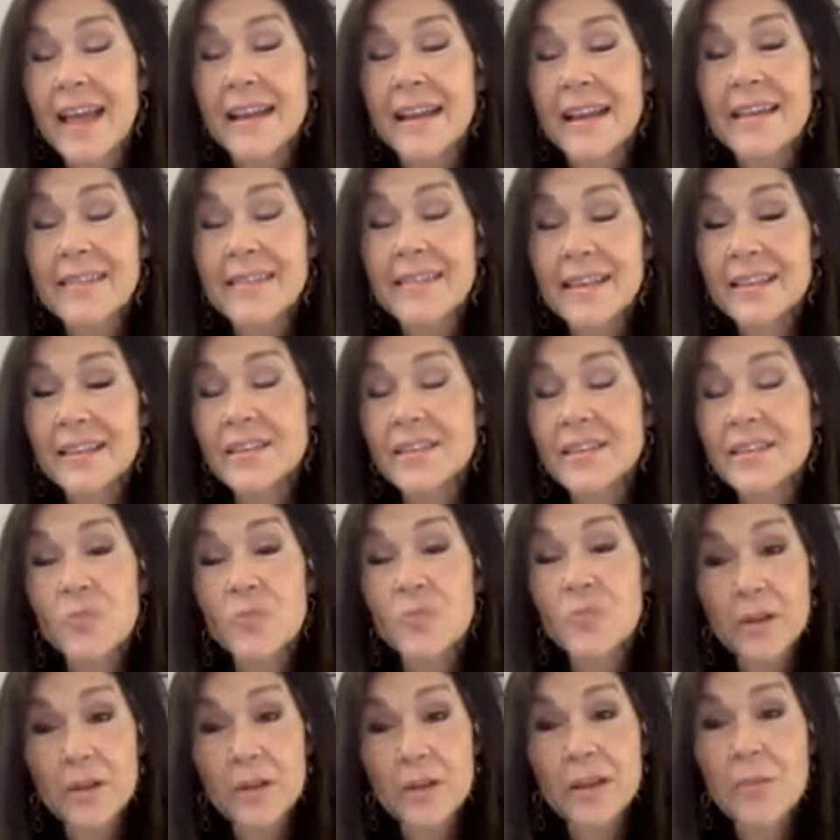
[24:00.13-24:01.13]
and I think it's a
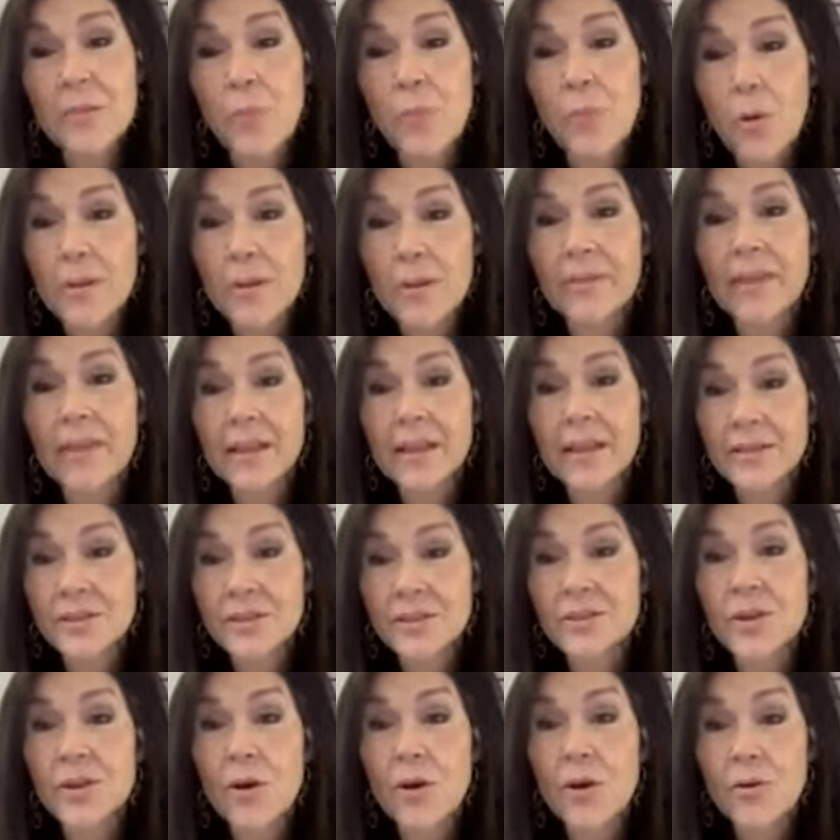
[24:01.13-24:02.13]
really important thing
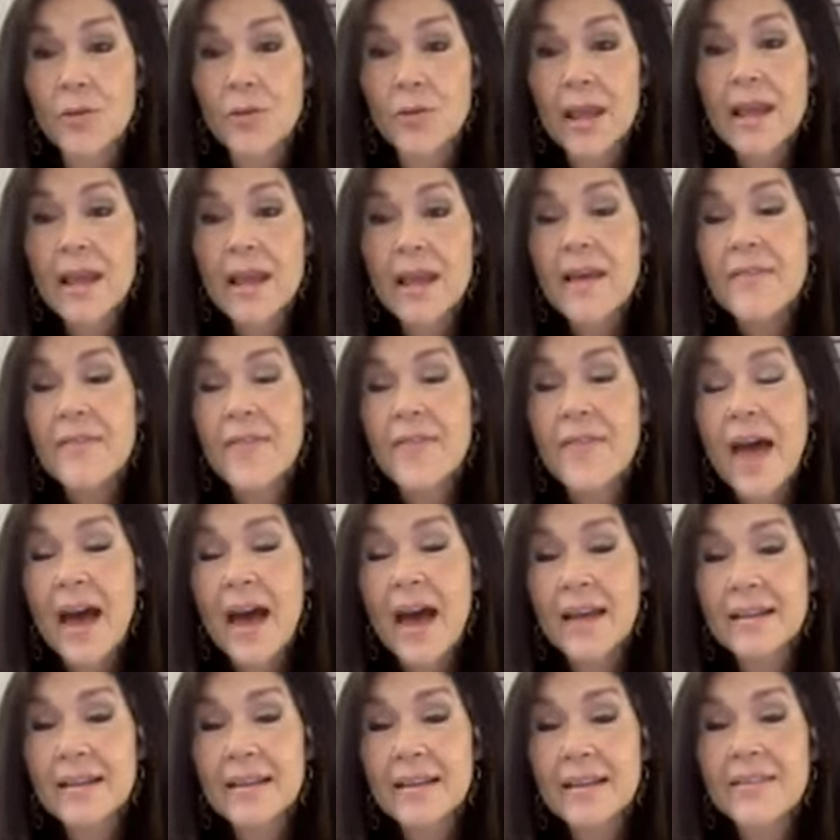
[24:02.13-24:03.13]
to note
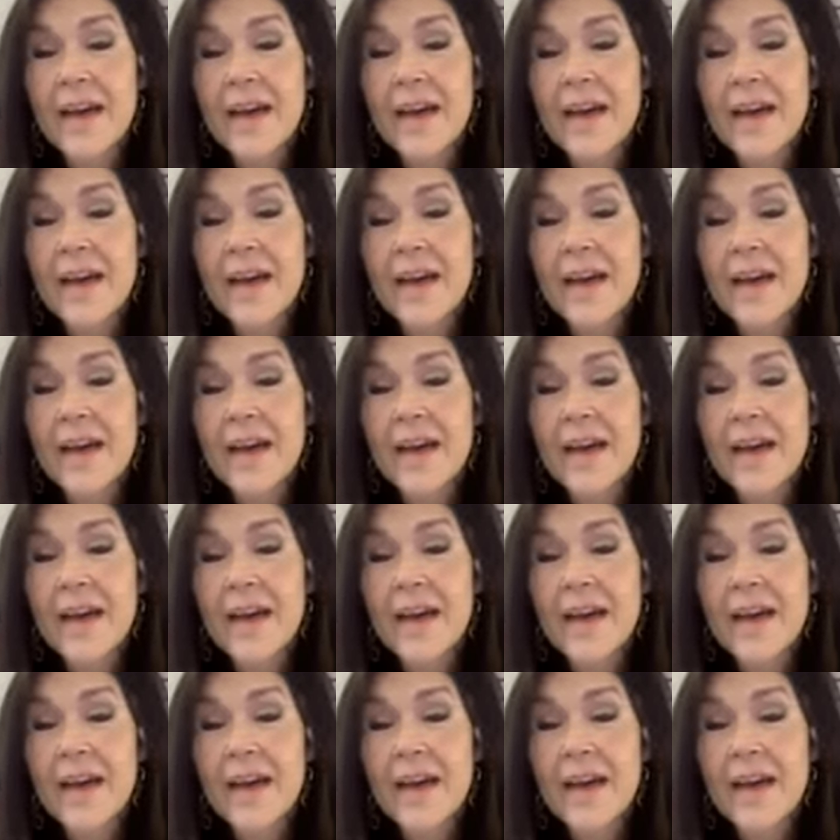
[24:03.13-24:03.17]
that,